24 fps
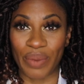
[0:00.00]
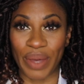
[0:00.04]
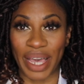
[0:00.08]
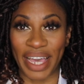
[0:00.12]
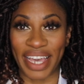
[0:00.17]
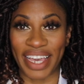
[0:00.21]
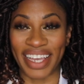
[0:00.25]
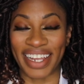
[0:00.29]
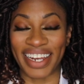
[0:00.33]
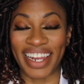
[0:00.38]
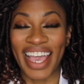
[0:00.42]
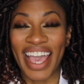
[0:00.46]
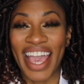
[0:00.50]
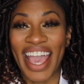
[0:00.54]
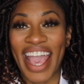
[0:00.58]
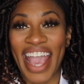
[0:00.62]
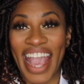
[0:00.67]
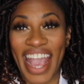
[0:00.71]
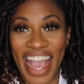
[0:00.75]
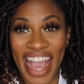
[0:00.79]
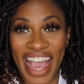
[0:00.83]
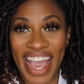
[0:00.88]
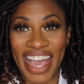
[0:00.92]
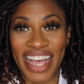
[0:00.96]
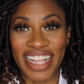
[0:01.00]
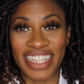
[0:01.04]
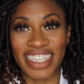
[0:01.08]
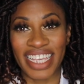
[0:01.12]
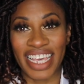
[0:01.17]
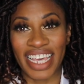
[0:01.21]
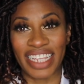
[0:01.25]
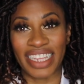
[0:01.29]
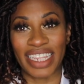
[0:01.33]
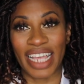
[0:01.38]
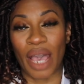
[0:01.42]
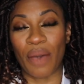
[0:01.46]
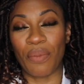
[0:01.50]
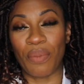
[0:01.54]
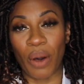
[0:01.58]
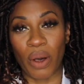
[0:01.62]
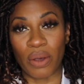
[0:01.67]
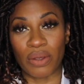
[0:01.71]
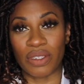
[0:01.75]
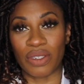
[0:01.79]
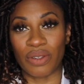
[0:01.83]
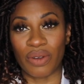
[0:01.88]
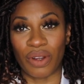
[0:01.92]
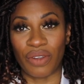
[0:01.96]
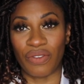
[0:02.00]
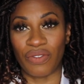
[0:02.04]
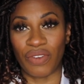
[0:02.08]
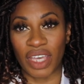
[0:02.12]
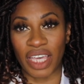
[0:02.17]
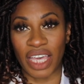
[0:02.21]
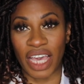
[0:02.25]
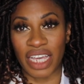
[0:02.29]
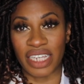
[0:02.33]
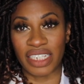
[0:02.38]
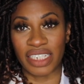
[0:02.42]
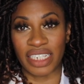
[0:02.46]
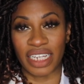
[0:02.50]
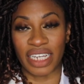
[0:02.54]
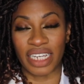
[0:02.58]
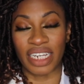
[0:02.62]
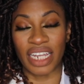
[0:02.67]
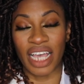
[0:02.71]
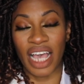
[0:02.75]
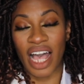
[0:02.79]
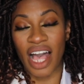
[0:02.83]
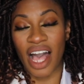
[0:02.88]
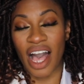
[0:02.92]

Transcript: button and hit that post notification.